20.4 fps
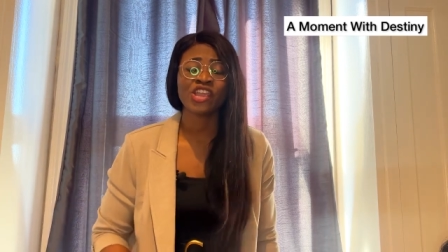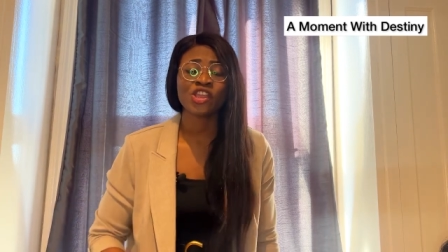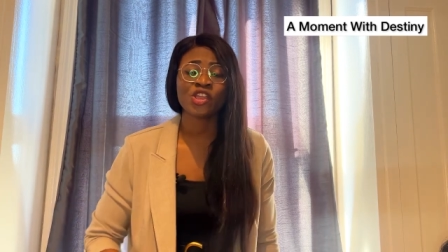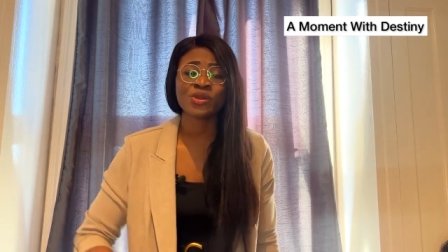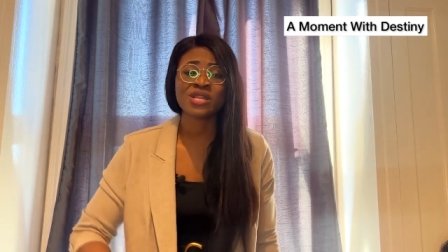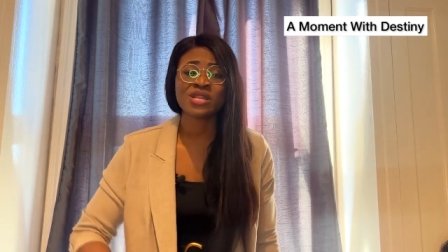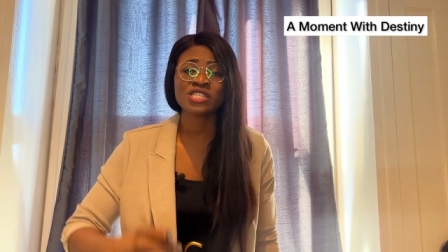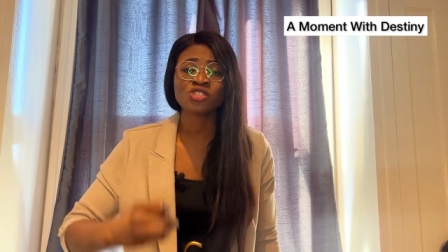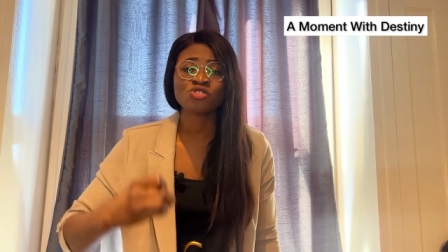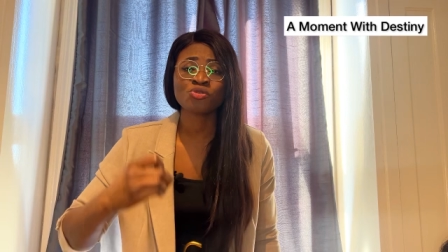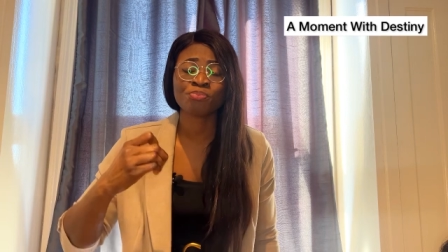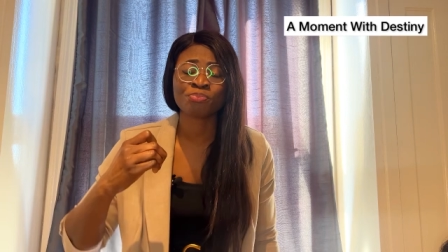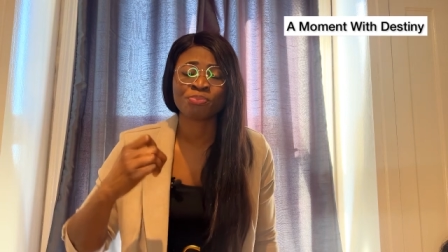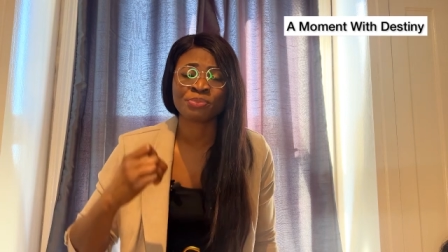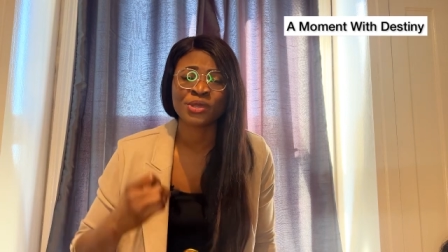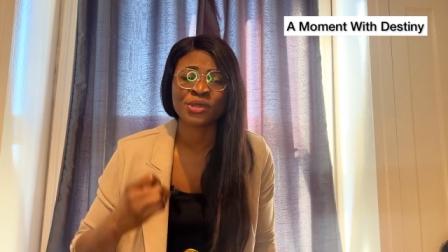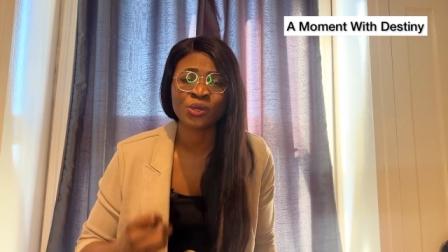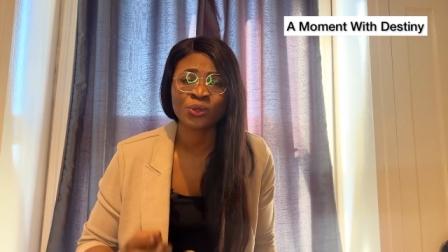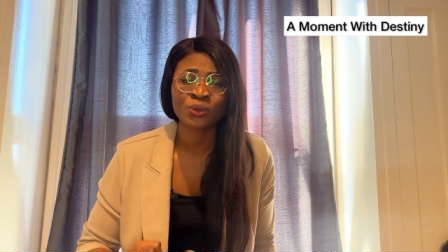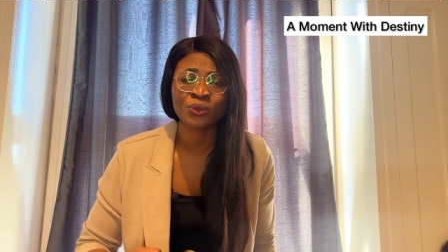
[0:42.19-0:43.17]
You need to
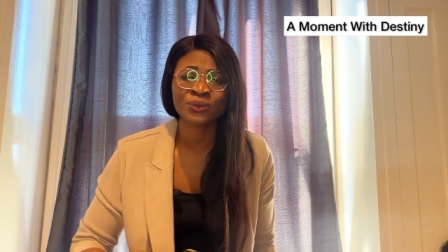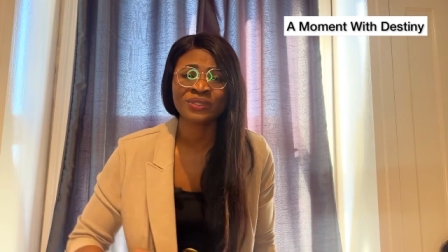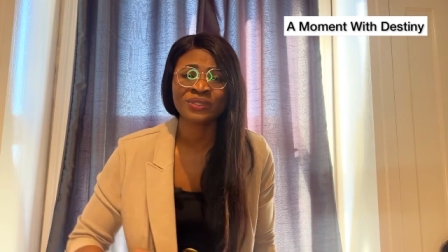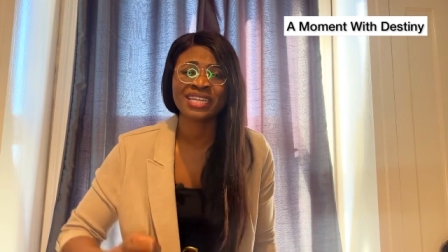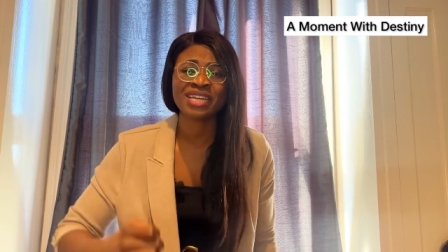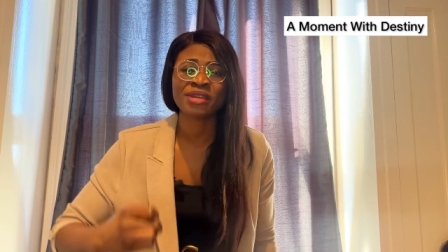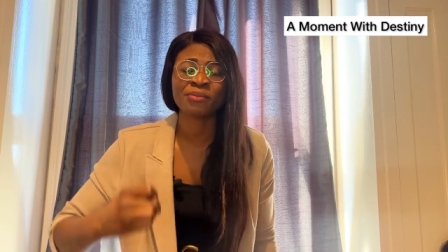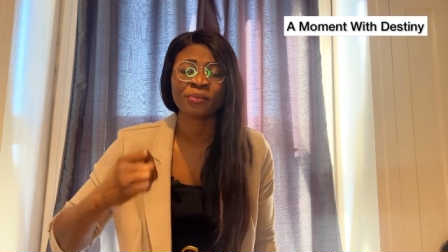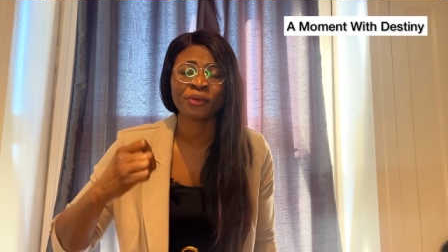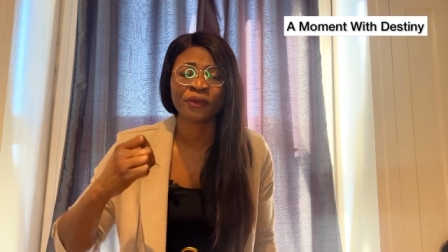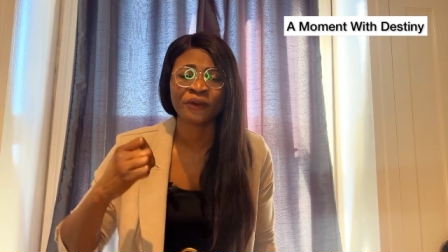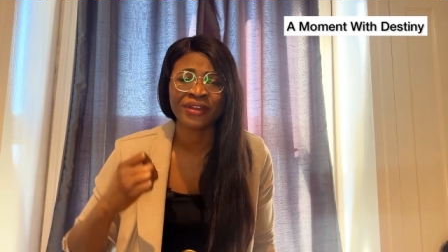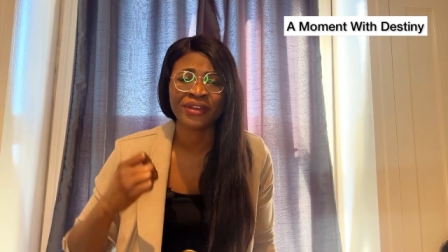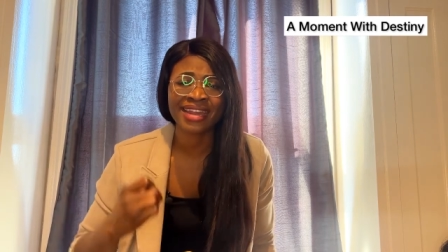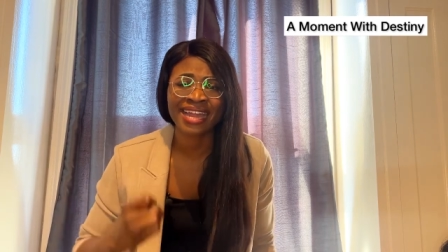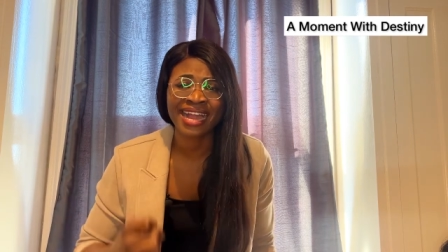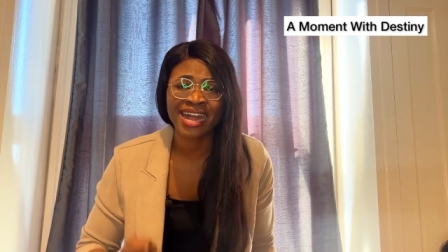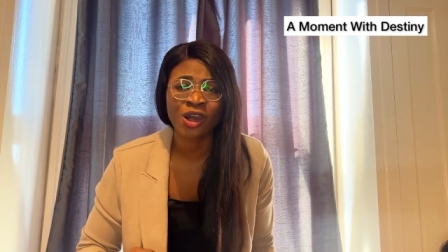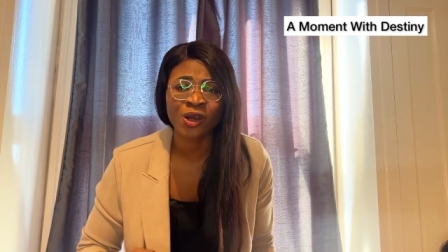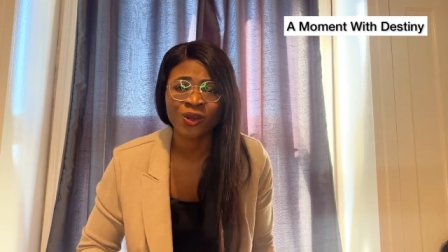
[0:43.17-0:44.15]
build a
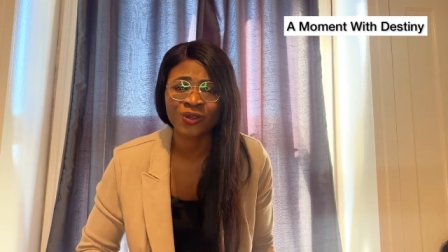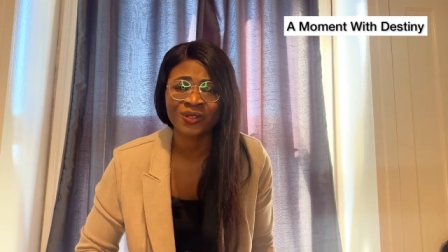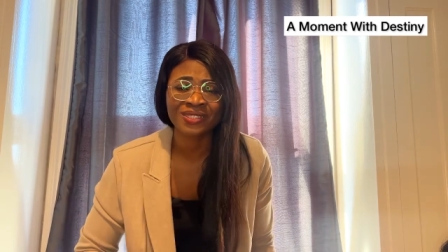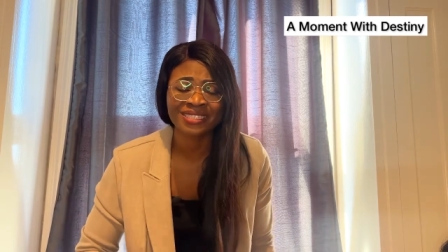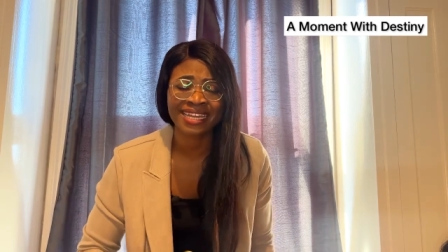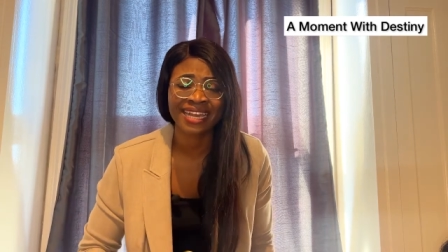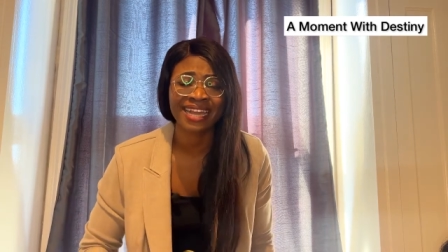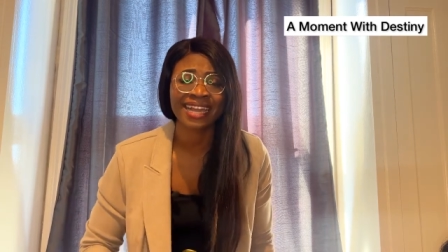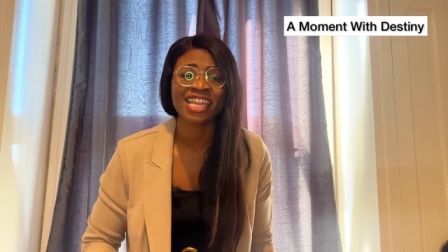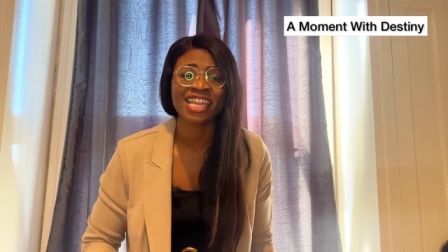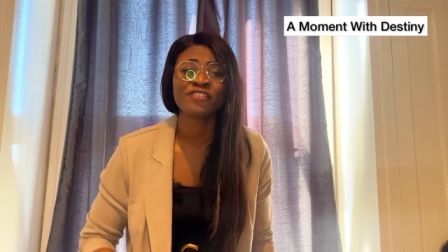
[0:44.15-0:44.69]
prayer altar.